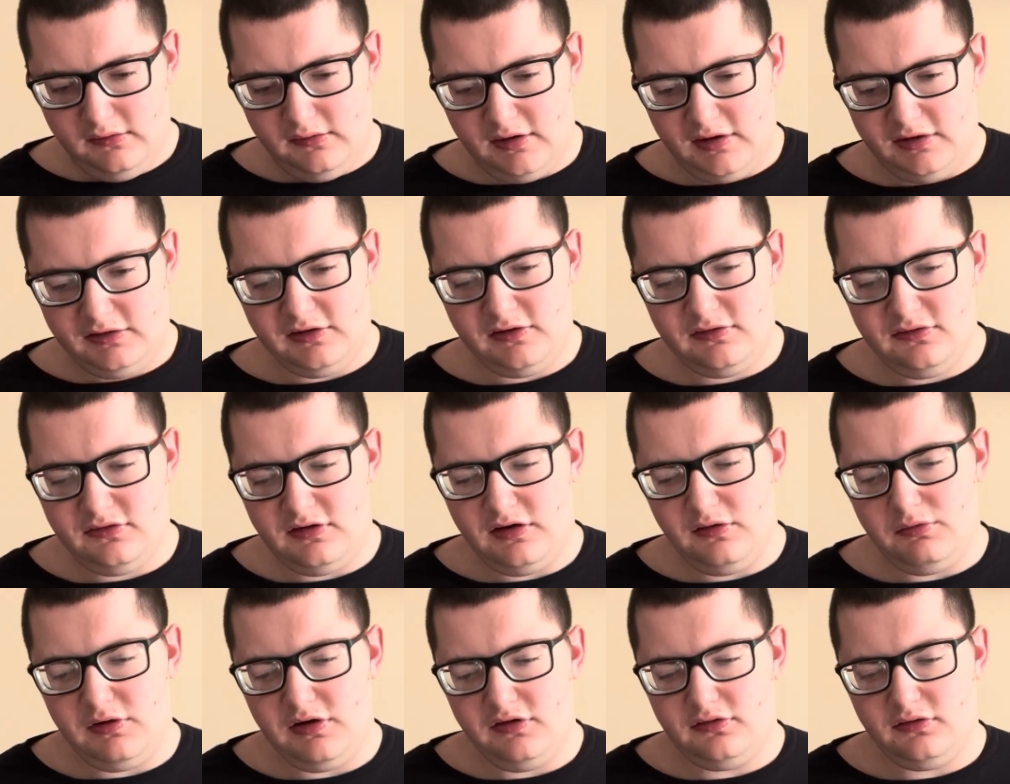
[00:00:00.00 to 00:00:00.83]
did see
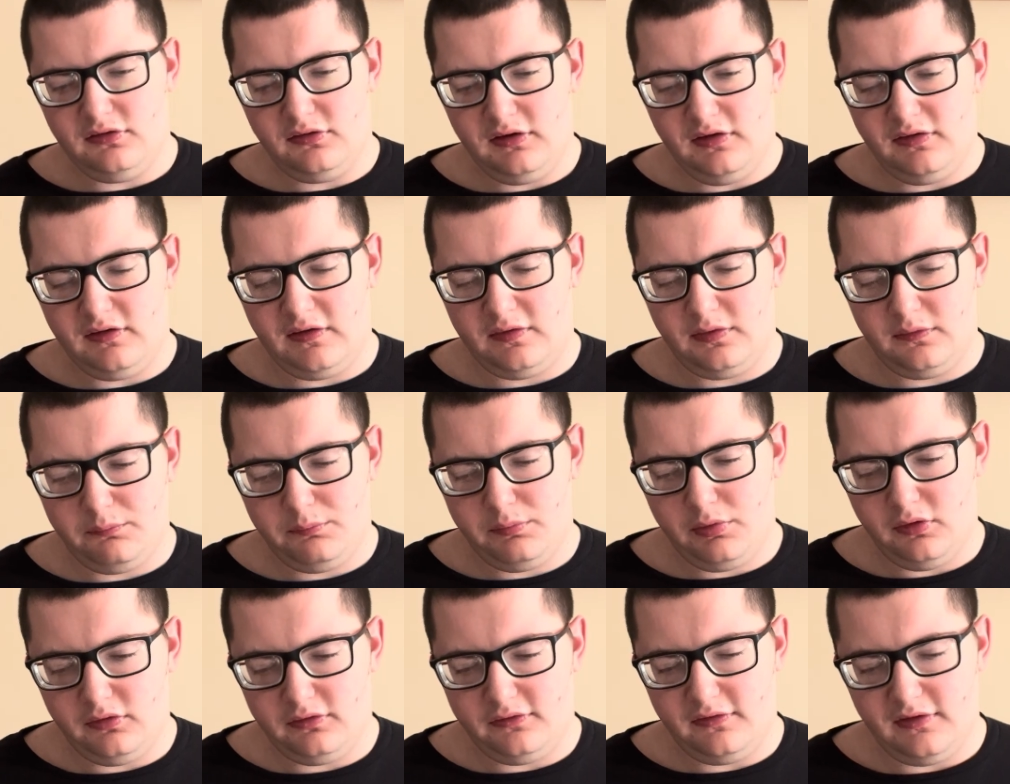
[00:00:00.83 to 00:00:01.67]
recently that the
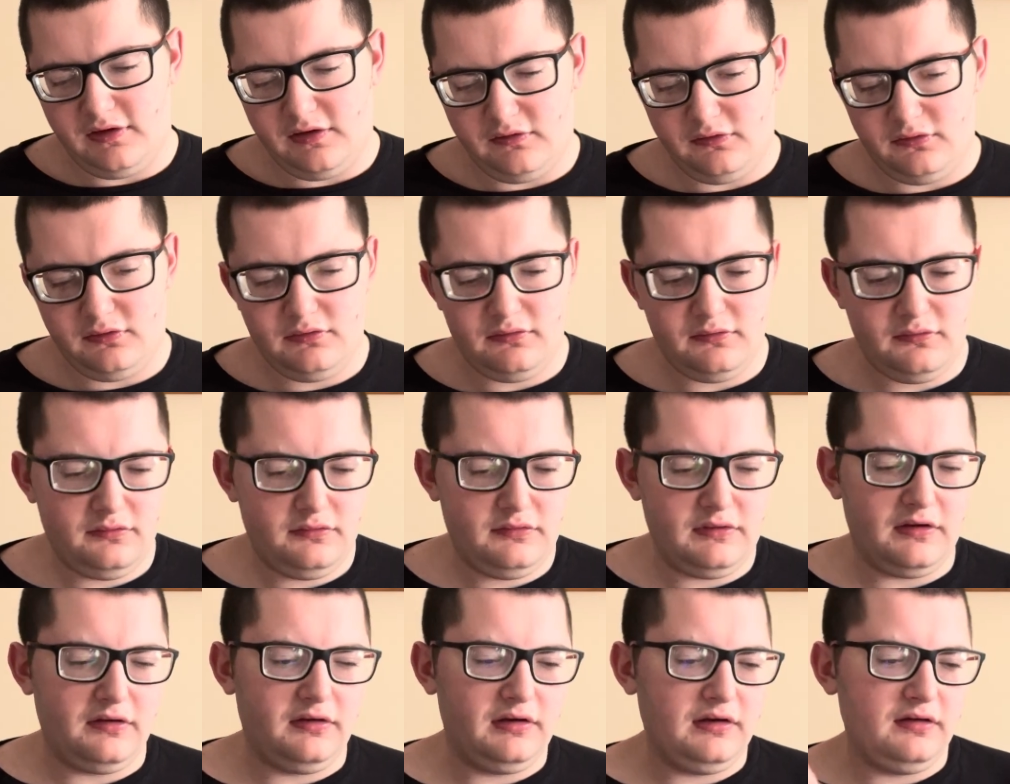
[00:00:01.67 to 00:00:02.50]
person that was
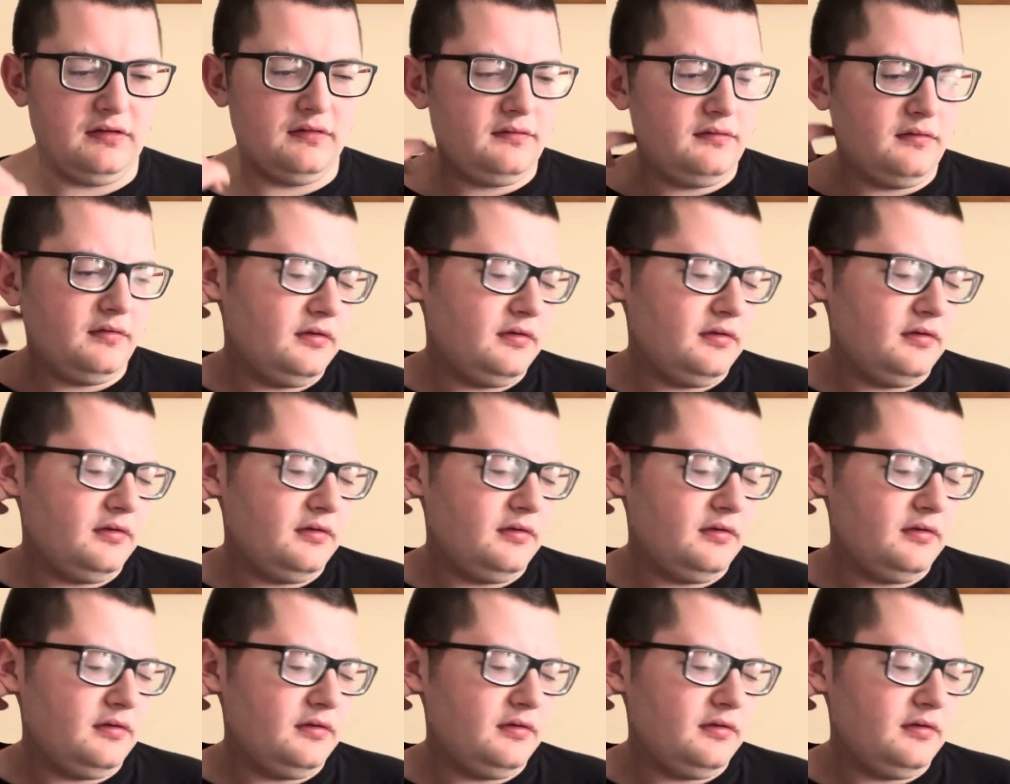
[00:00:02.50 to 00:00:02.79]
selling